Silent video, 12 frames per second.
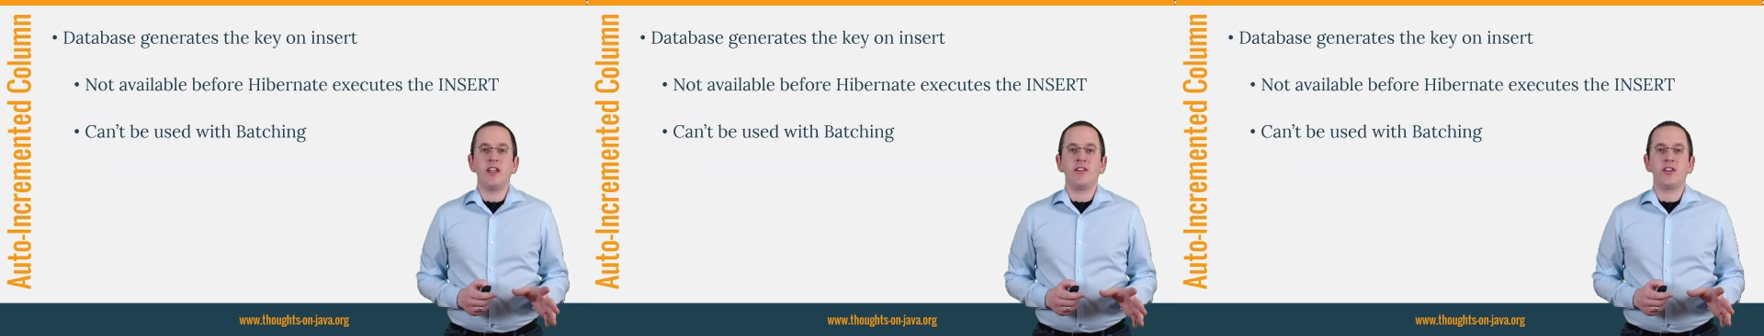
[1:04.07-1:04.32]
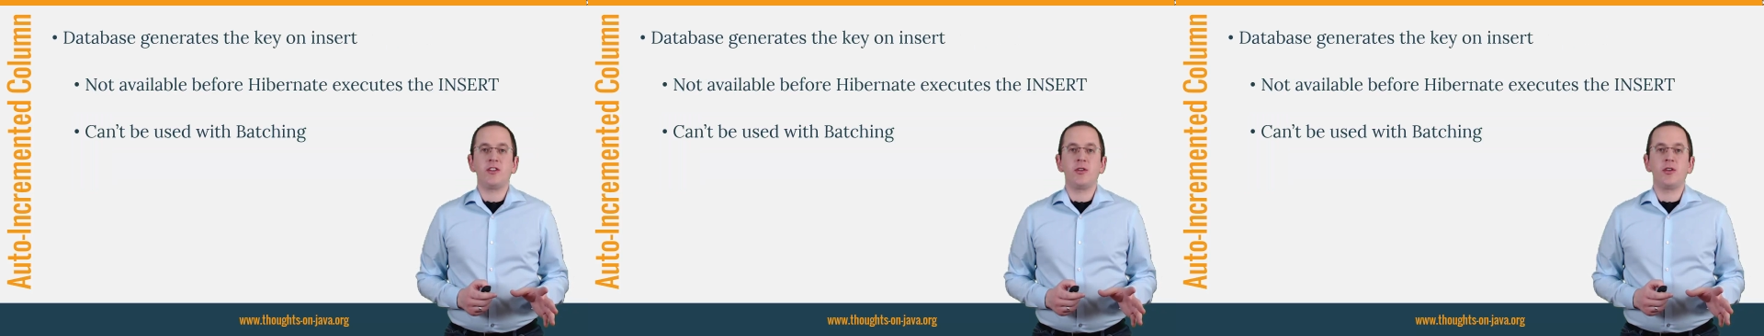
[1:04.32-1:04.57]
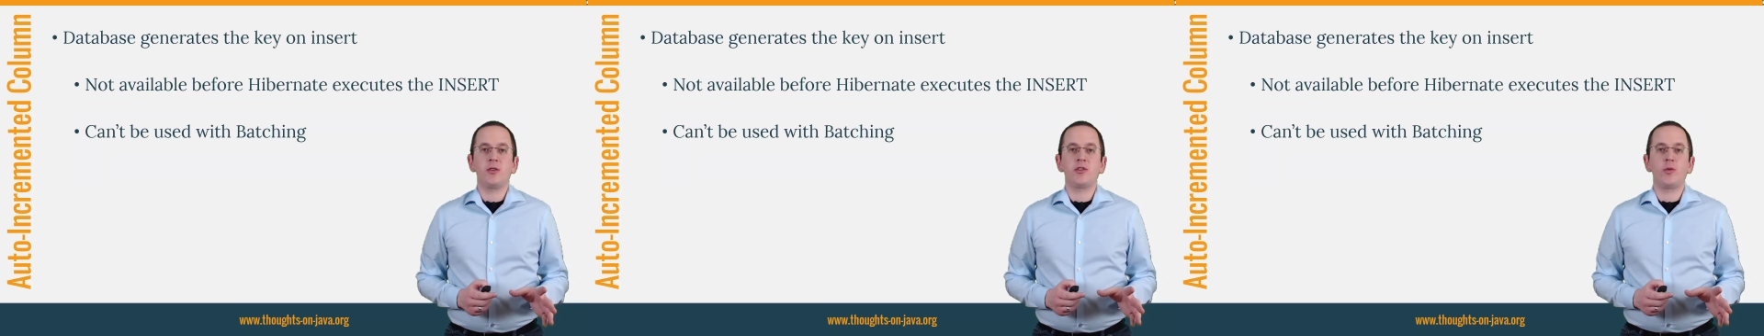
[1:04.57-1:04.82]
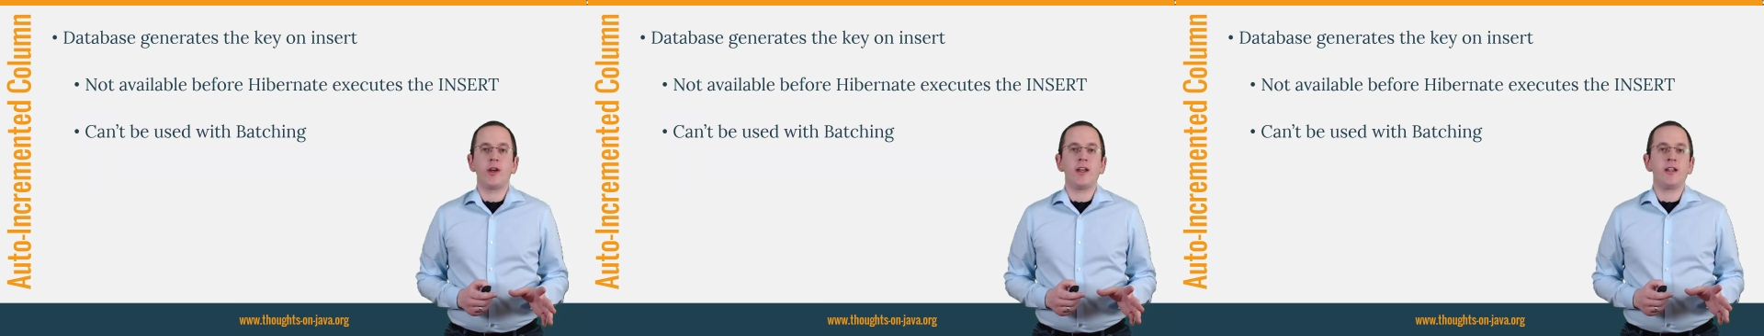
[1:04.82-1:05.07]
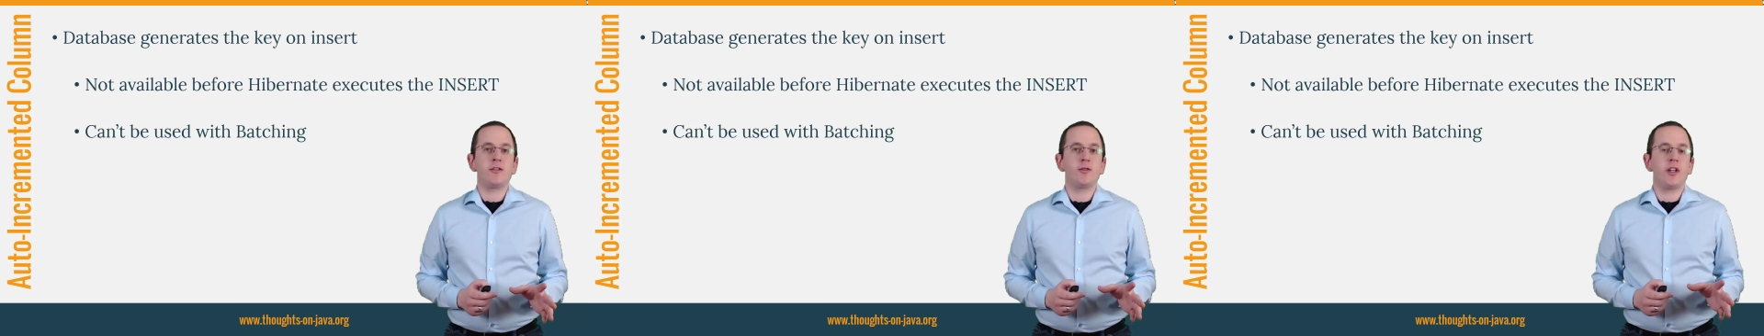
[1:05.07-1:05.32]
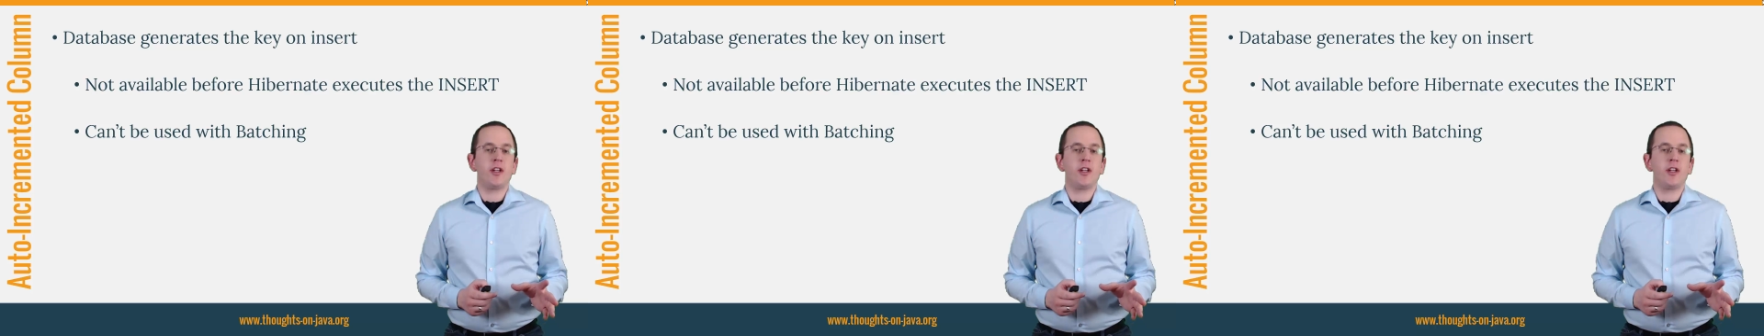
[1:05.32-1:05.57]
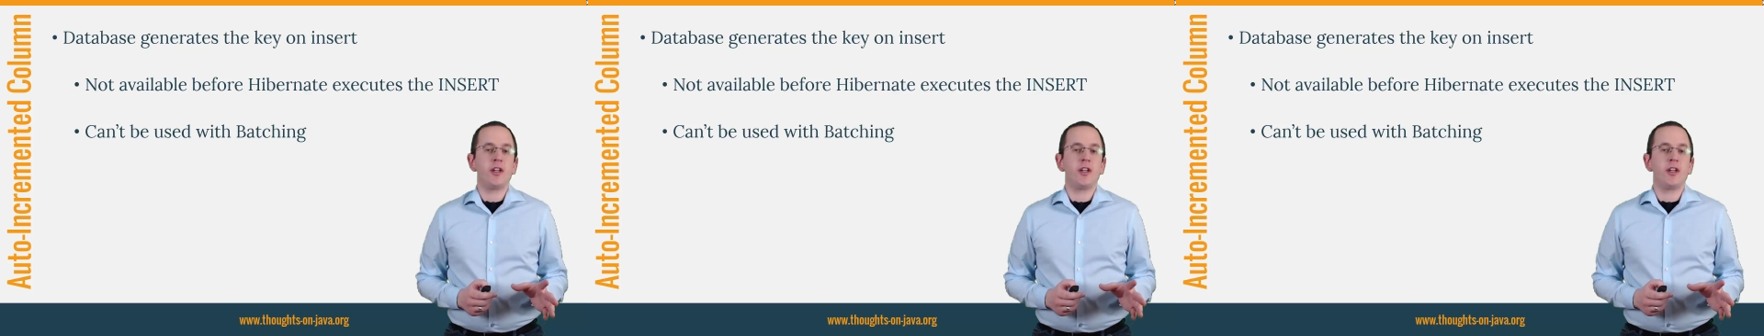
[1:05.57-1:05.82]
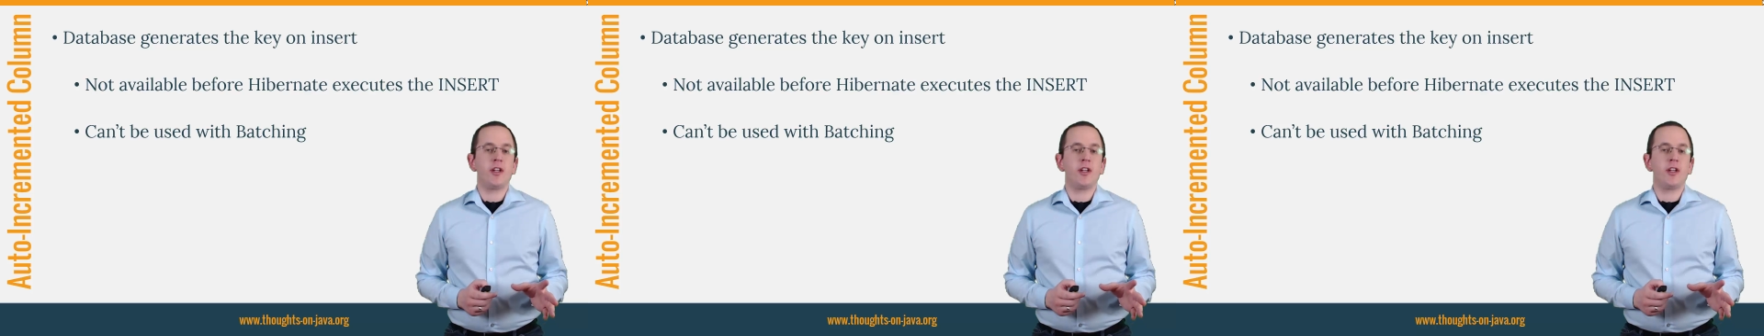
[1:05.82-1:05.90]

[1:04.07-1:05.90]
easy-to-use way to let the